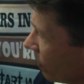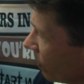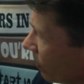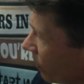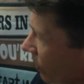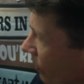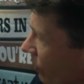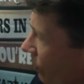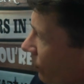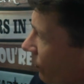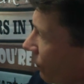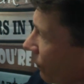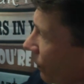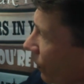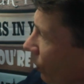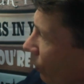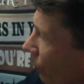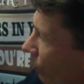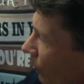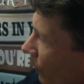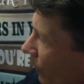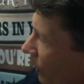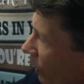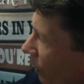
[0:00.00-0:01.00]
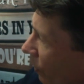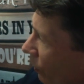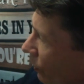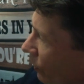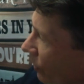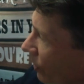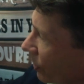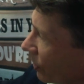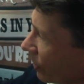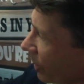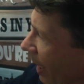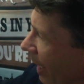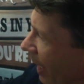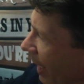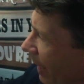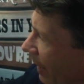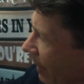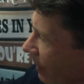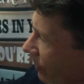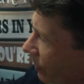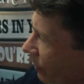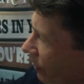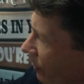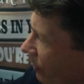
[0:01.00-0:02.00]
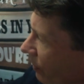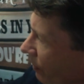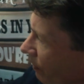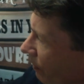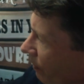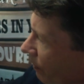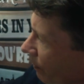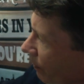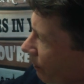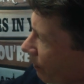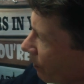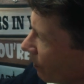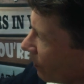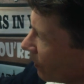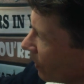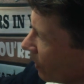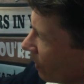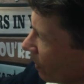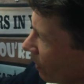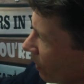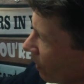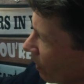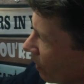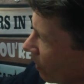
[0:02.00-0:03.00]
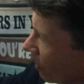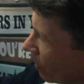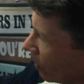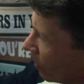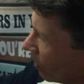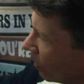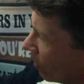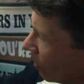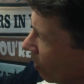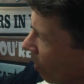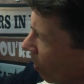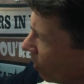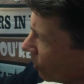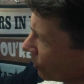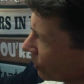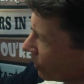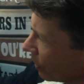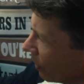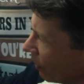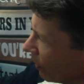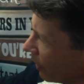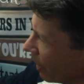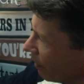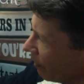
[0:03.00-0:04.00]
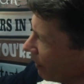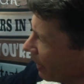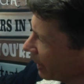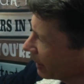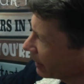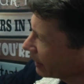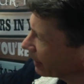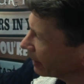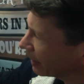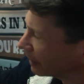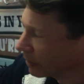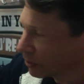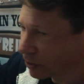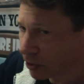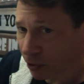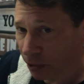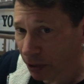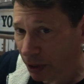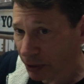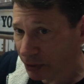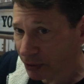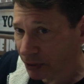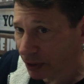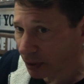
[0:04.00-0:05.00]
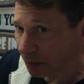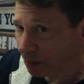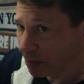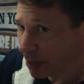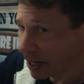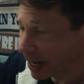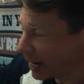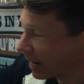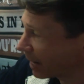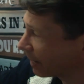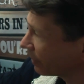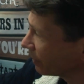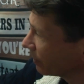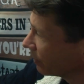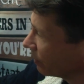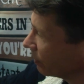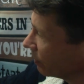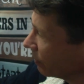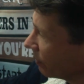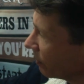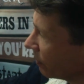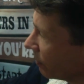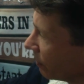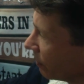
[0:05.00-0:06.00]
is filled with those designs. Also, that makes an interesting pattern